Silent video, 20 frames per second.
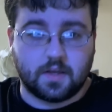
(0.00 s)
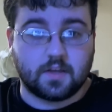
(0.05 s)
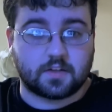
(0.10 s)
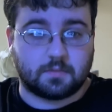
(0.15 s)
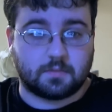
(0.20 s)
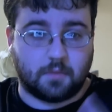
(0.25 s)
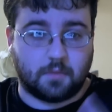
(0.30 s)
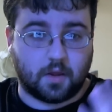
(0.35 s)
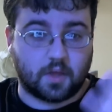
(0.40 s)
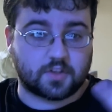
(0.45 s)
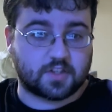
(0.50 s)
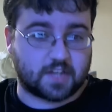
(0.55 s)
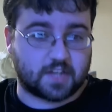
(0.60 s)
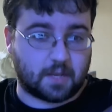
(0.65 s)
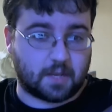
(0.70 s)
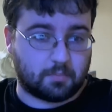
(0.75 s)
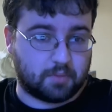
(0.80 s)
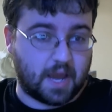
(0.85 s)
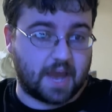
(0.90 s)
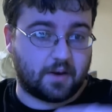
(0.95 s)
some other shit
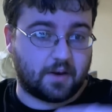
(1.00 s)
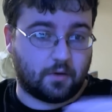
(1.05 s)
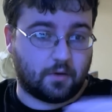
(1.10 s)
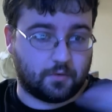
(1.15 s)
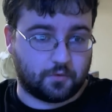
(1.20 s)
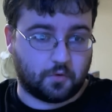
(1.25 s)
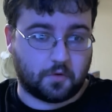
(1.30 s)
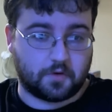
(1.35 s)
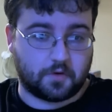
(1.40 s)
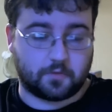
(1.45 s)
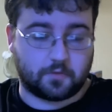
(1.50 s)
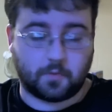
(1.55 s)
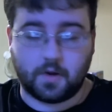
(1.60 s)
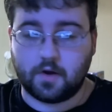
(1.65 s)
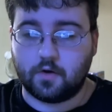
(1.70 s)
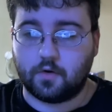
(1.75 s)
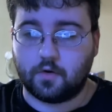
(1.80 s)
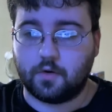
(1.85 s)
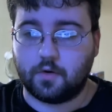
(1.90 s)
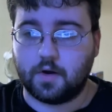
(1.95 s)
I plan on doing as
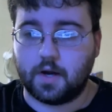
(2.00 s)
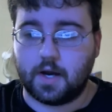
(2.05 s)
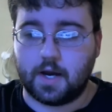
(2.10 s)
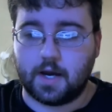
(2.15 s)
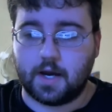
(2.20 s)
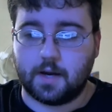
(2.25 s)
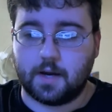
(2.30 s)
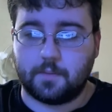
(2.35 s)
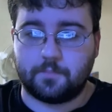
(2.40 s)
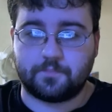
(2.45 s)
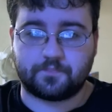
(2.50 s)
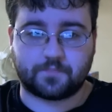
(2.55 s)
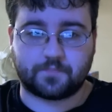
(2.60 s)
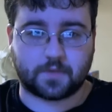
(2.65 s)
well.